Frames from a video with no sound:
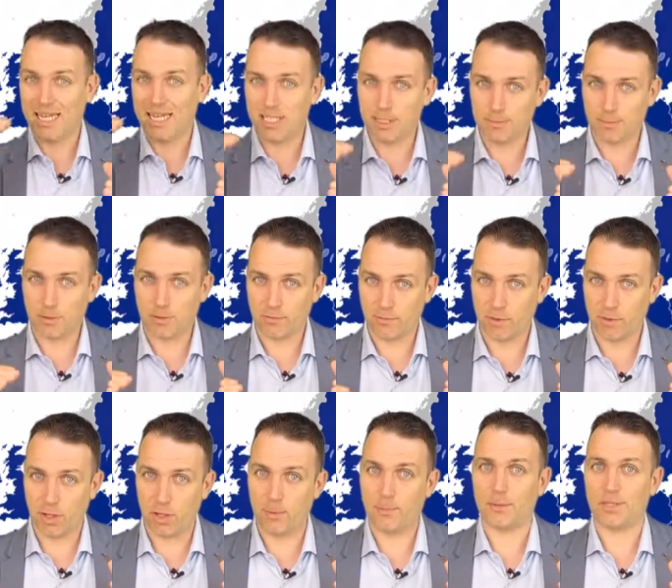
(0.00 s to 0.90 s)
each
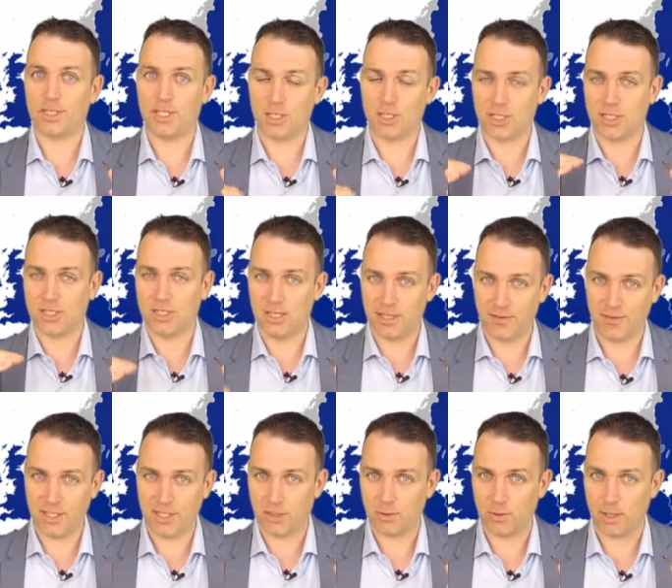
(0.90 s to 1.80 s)
portfolio position
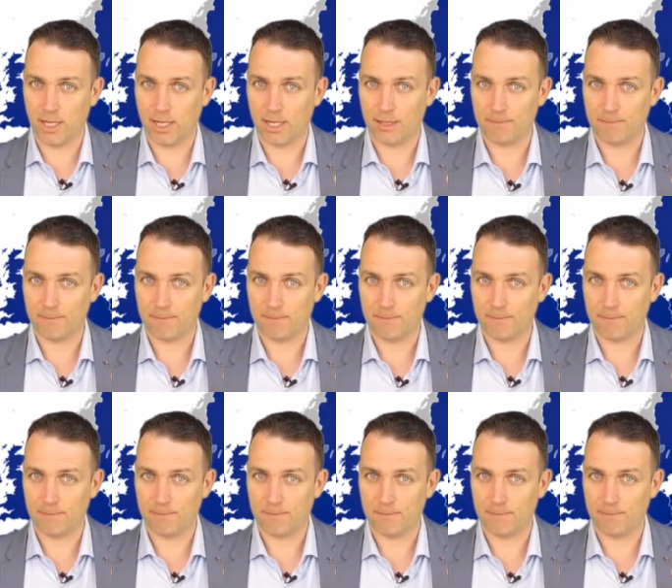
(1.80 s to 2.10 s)
individually.